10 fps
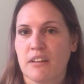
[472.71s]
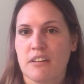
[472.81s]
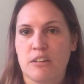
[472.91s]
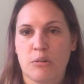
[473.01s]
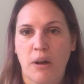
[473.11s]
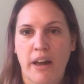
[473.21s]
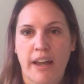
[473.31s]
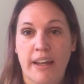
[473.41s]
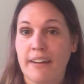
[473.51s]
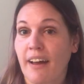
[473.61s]
do
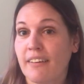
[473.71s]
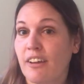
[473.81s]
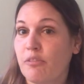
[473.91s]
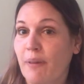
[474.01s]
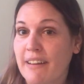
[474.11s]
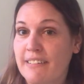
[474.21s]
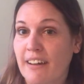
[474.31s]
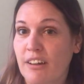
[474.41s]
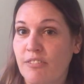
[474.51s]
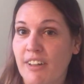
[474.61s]
I not love
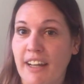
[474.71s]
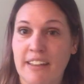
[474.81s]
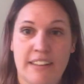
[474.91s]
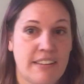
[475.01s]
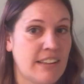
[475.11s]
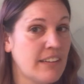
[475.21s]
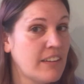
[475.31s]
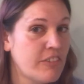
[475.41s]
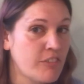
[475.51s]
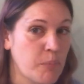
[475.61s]
myself and I need to get
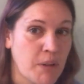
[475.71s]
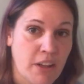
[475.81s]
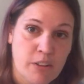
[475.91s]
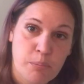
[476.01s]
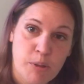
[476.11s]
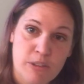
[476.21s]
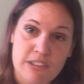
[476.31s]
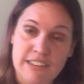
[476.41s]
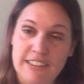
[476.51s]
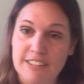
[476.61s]
love from another
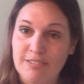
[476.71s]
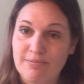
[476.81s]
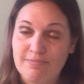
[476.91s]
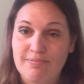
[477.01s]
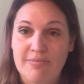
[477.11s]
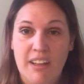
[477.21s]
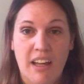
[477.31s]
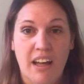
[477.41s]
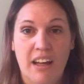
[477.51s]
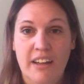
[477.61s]
person?
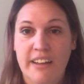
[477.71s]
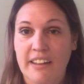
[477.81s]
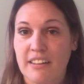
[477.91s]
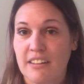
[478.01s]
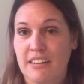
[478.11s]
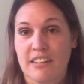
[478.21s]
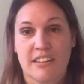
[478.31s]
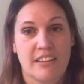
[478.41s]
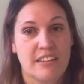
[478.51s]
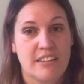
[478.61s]
Uh,
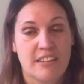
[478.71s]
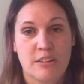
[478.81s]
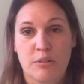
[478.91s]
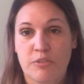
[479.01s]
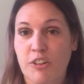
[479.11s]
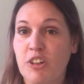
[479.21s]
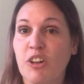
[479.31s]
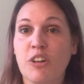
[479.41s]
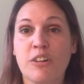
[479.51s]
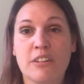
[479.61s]
do for
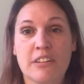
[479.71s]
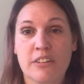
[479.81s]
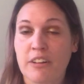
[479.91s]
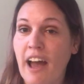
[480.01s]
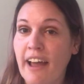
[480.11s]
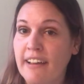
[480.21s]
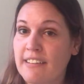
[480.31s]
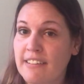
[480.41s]
girls or guys